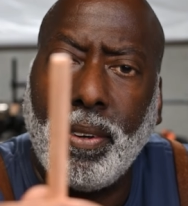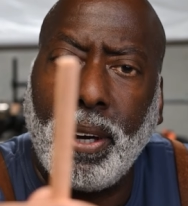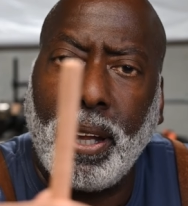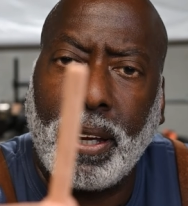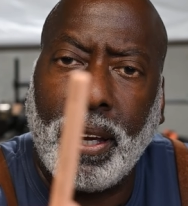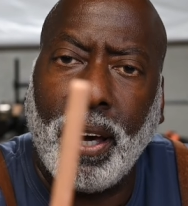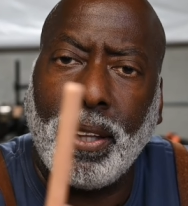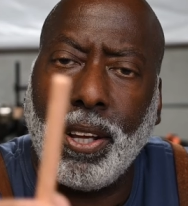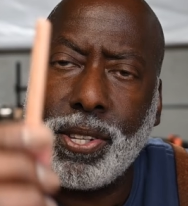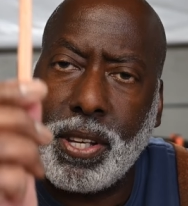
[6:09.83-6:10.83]
And
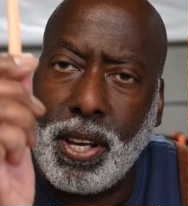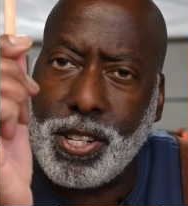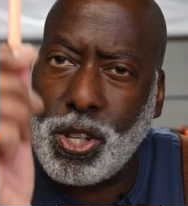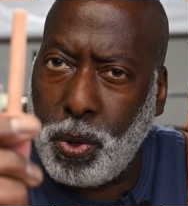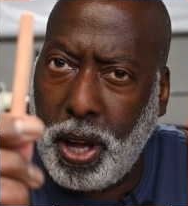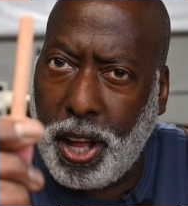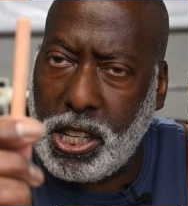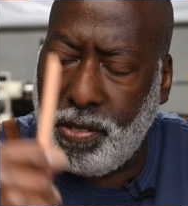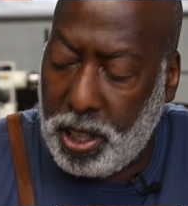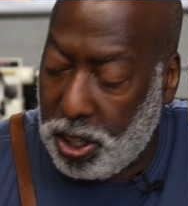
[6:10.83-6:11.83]
again, this is
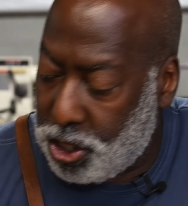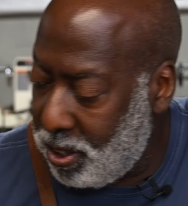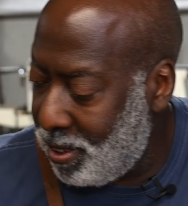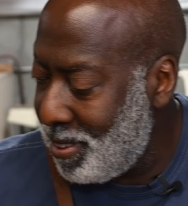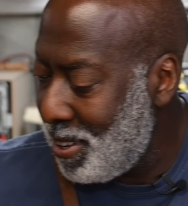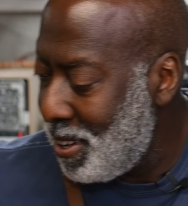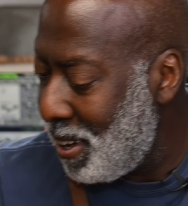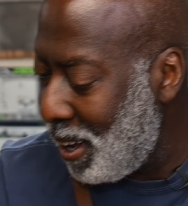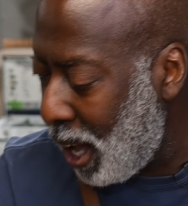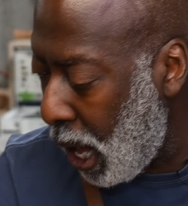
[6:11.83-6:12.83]
3/8 of an inch.
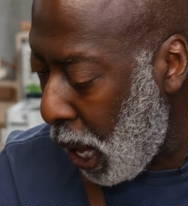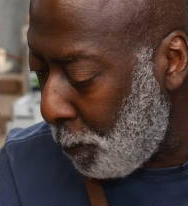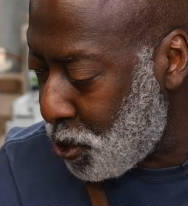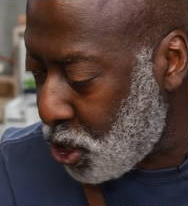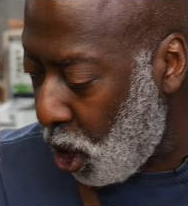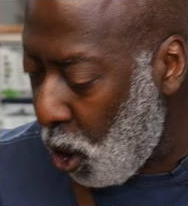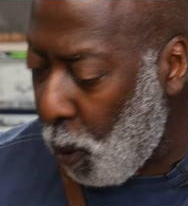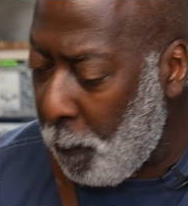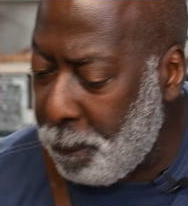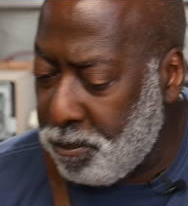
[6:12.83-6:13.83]

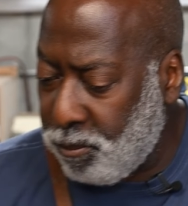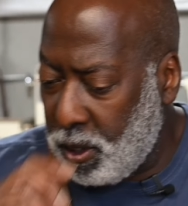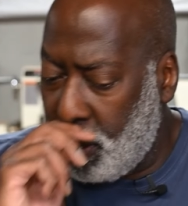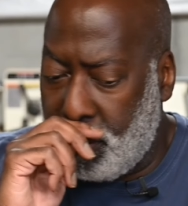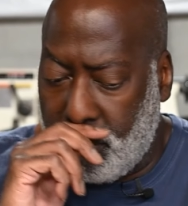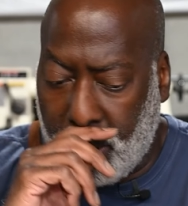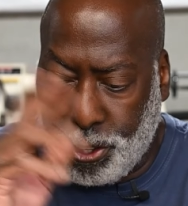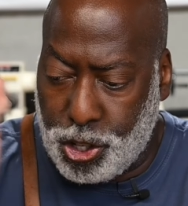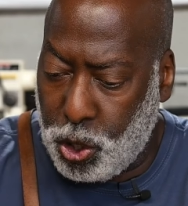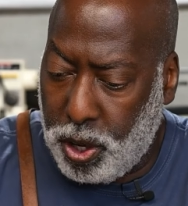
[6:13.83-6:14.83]
So I'll
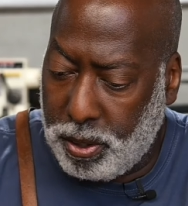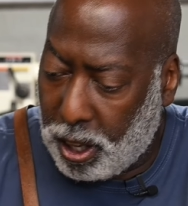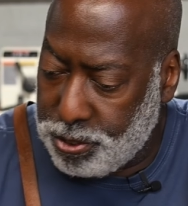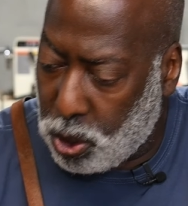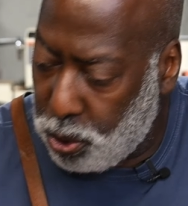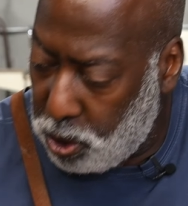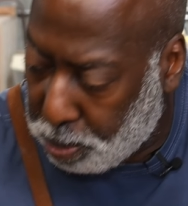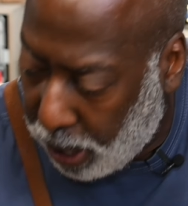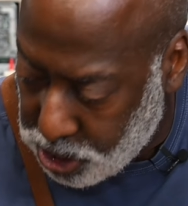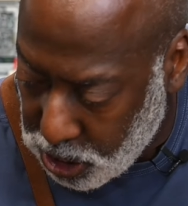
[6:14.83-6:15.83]
just show you, I'll just go through the
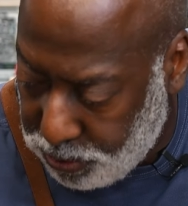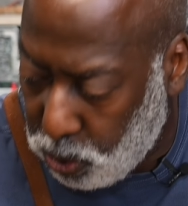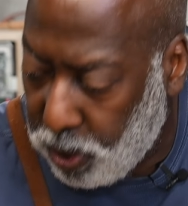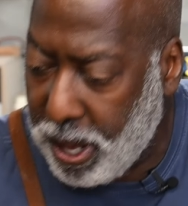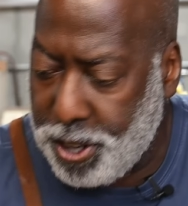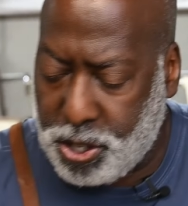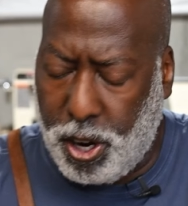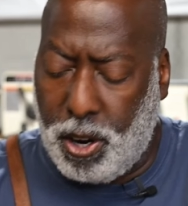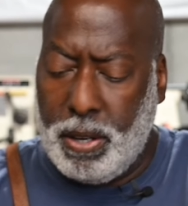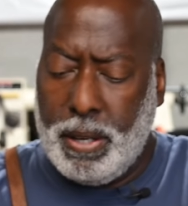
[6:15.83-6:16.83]
process of doing that. So
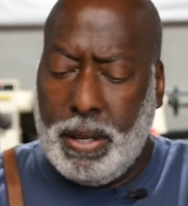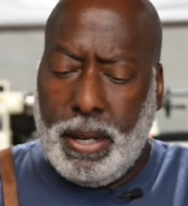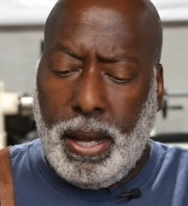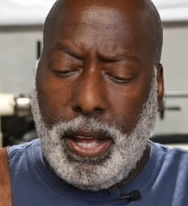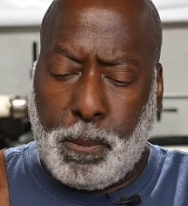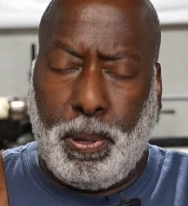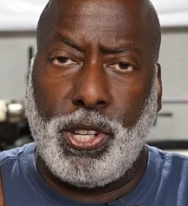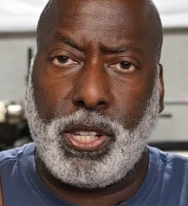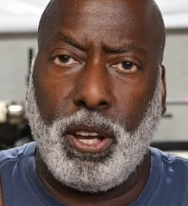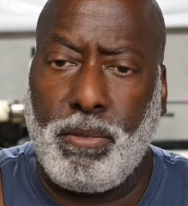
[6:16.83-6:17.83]
here is a
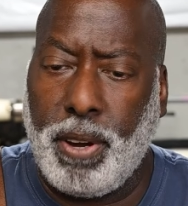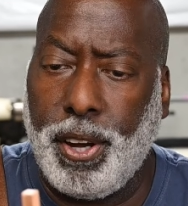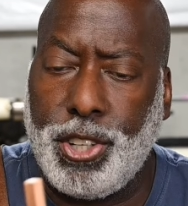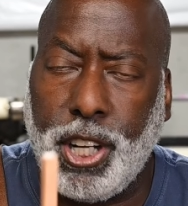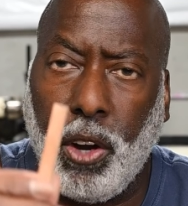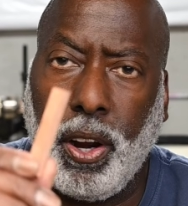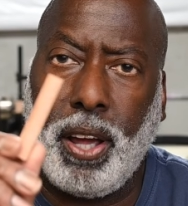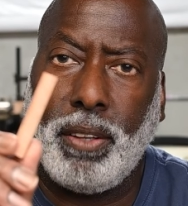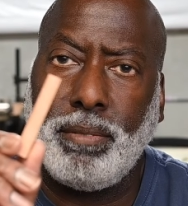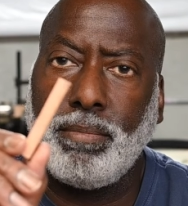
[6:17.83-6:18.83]
piece of
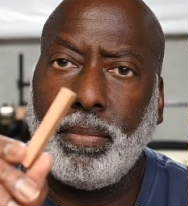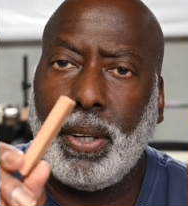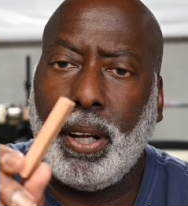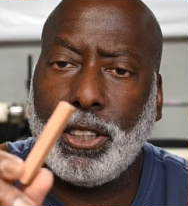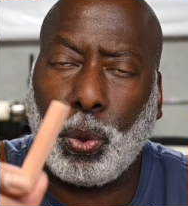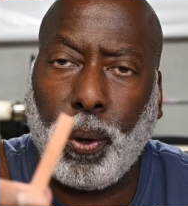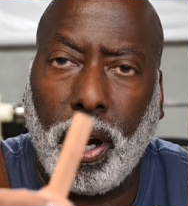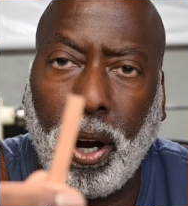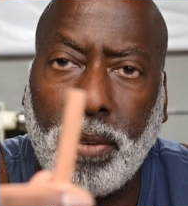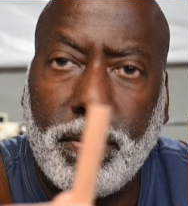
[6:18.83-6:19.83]
cherry, a
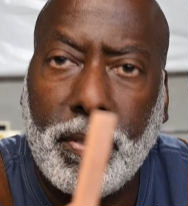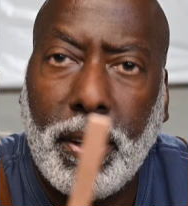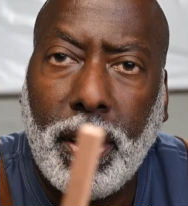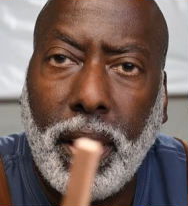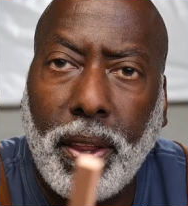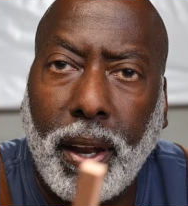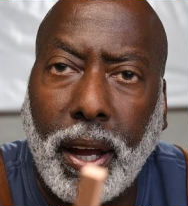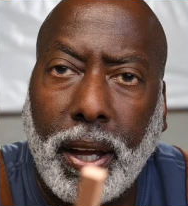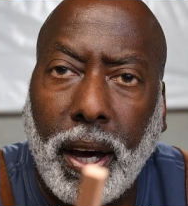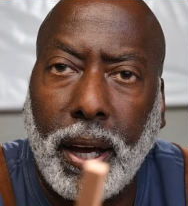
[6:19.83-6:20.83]
square that
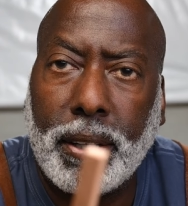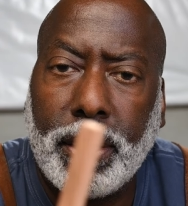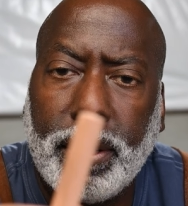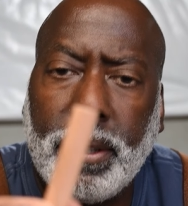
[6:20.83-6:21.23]
I cut